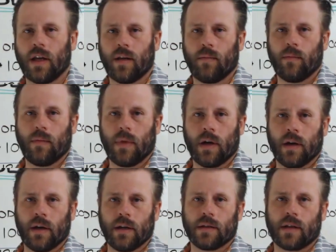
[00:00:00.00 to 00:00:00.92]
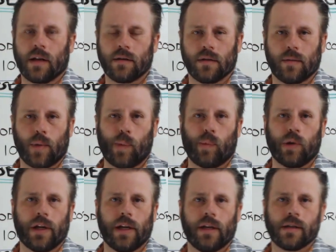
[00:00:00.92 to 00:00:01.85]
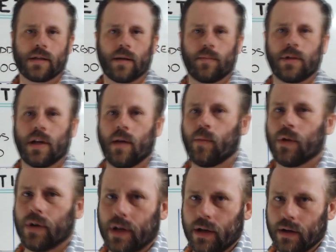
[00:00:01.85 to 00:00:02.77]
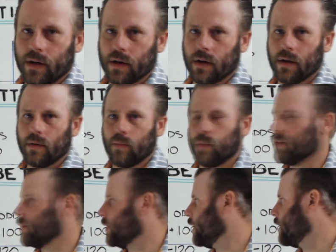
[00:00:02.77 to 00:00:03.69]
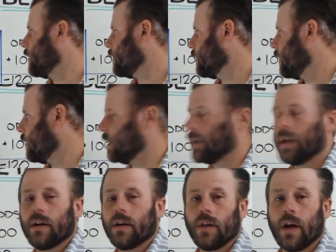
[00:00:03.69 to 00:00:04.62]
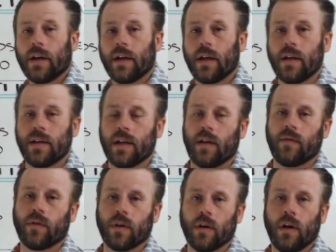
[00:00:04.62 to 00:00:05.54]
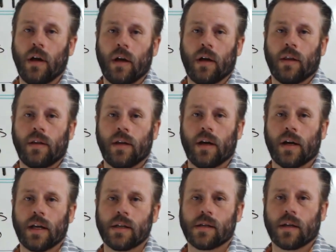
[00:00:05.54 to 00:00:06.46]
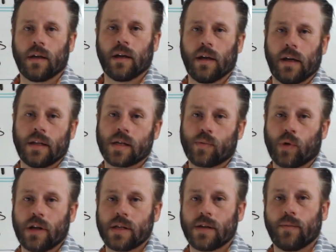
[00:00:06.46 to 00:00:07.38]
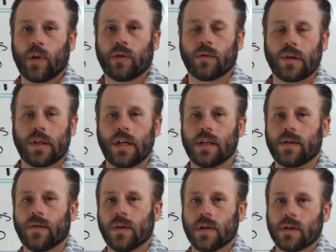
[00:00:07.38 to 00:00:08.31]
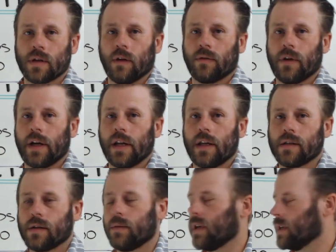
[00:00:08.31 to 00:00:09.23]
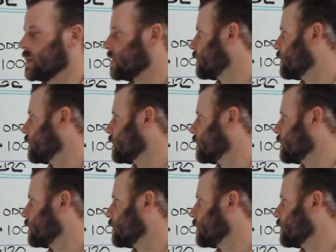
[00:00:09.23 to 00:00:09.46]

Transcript: game scheduled to be played in September here between Carolina and Denver. The odds and spreads have been released for this already, so we can